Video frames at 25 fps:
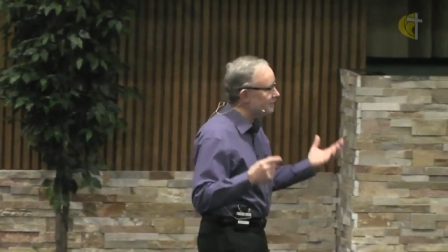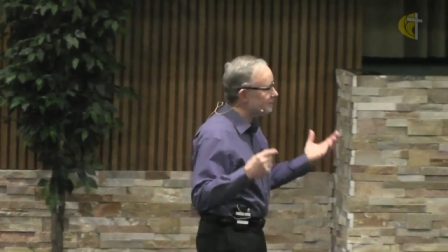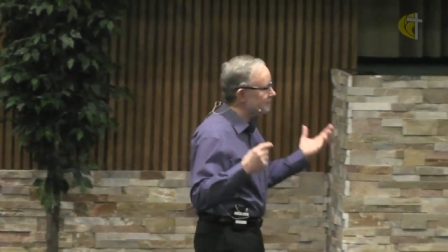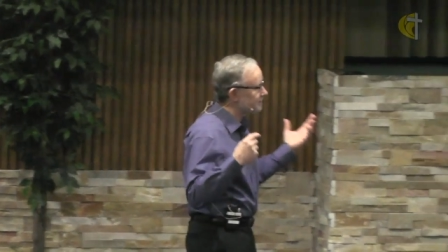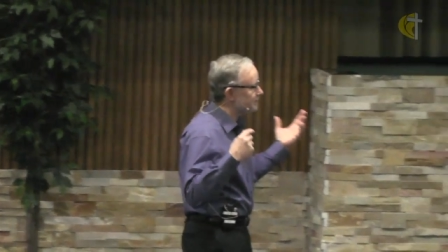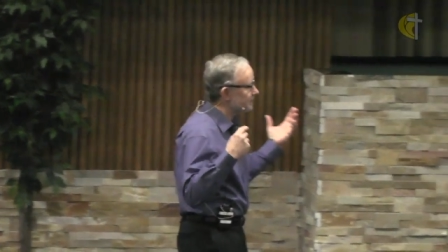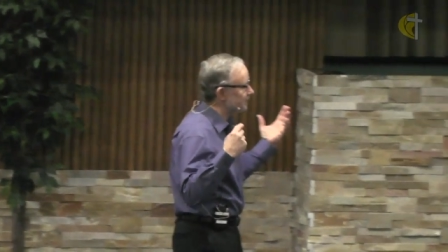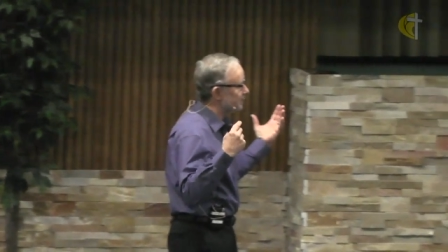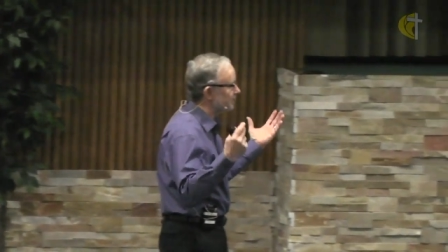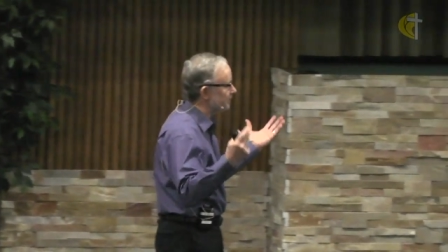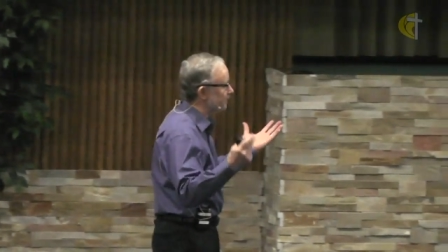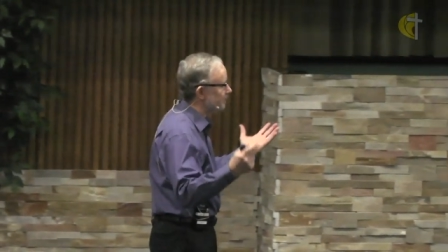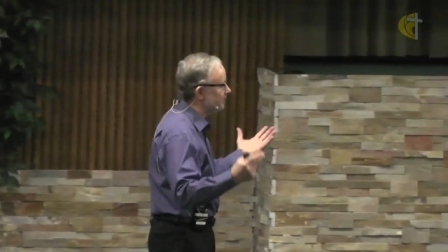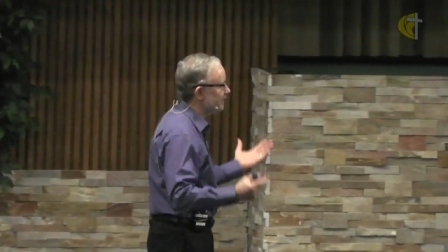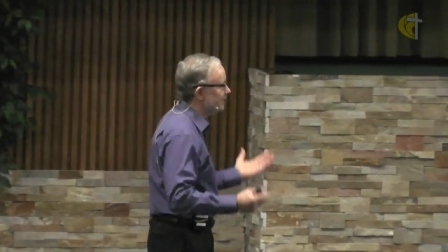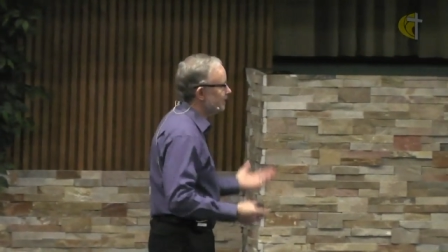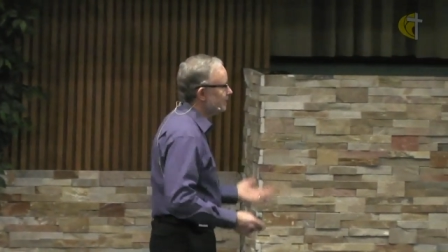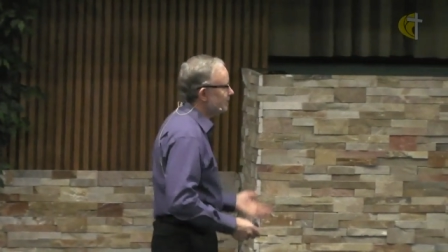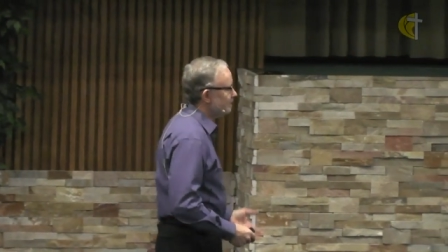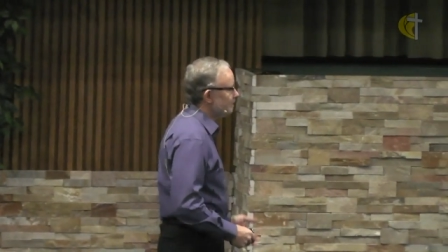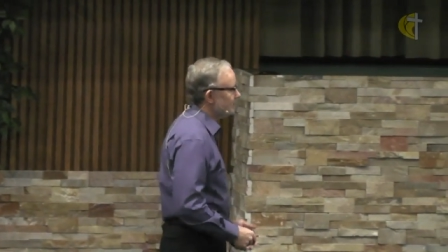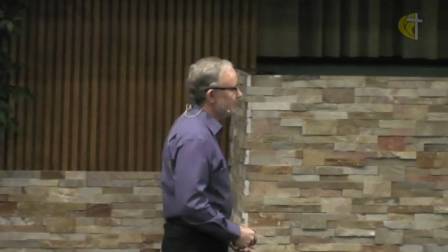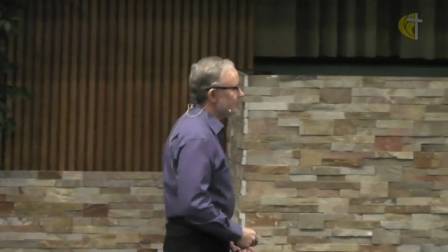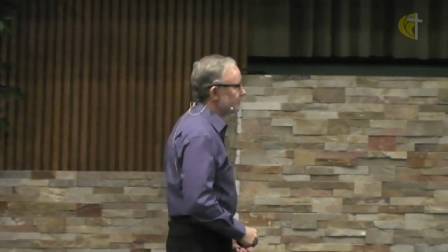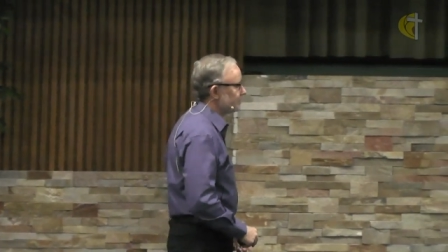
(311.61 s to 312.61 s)
And so
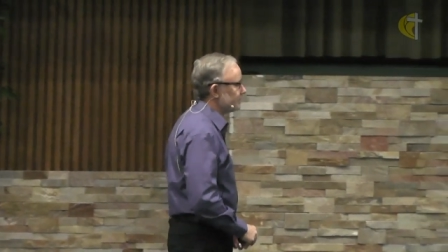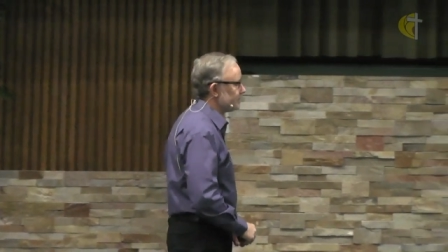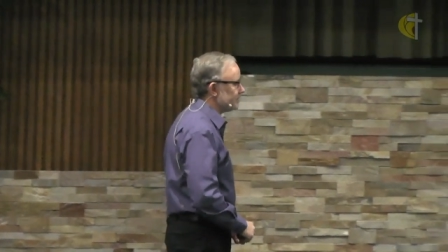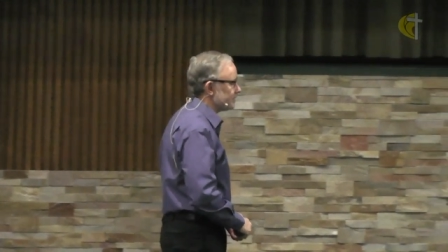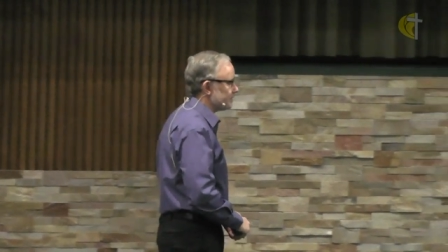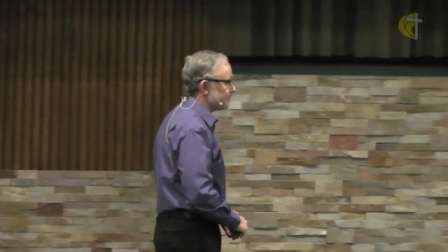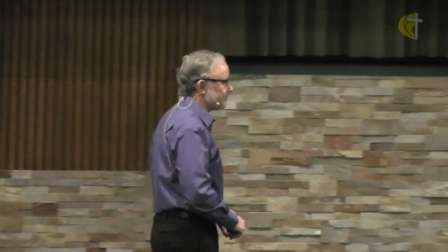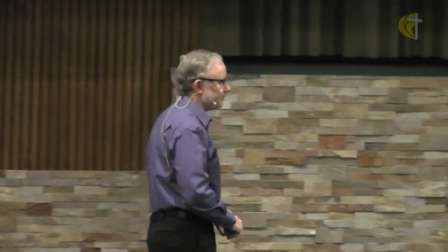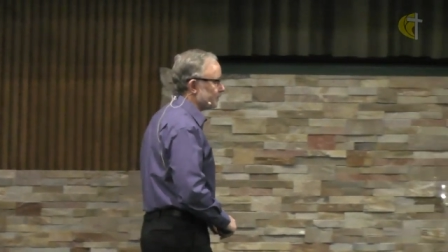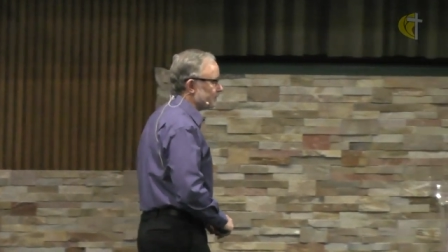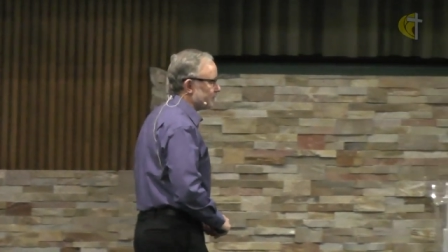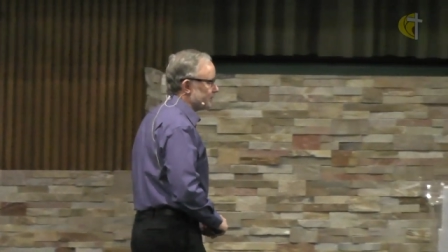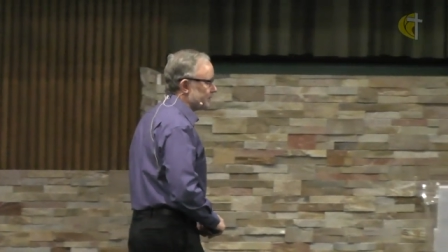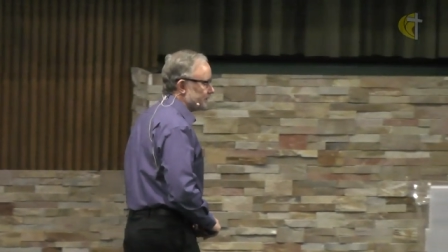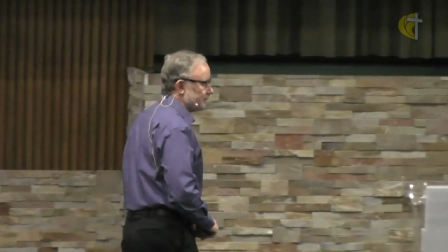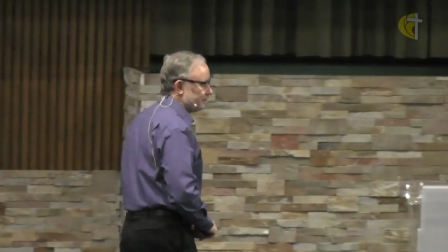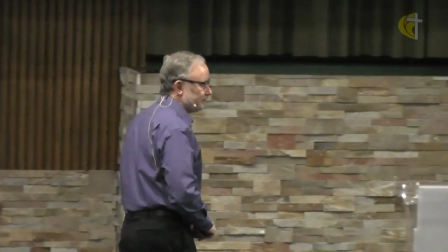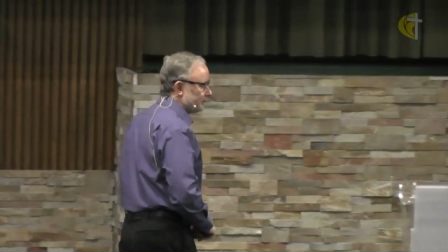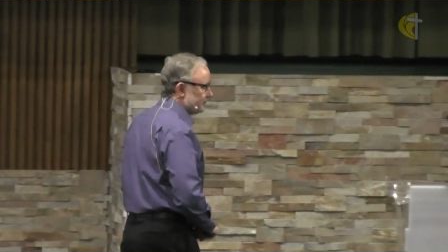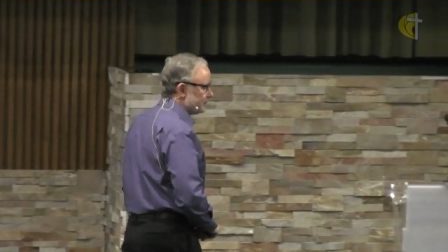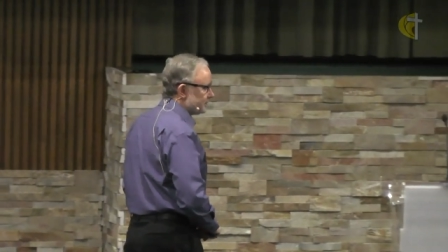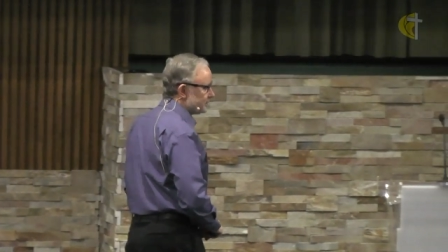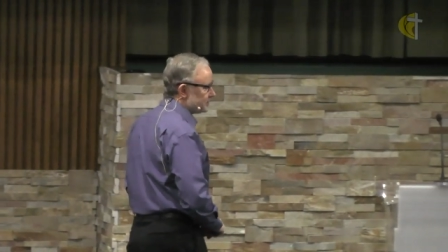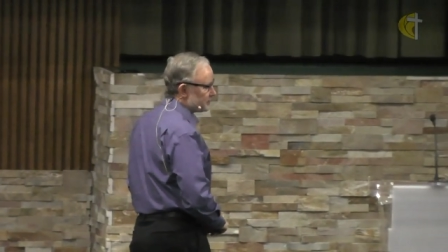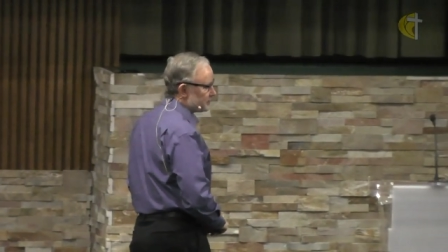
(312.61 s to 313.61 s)
Moses' first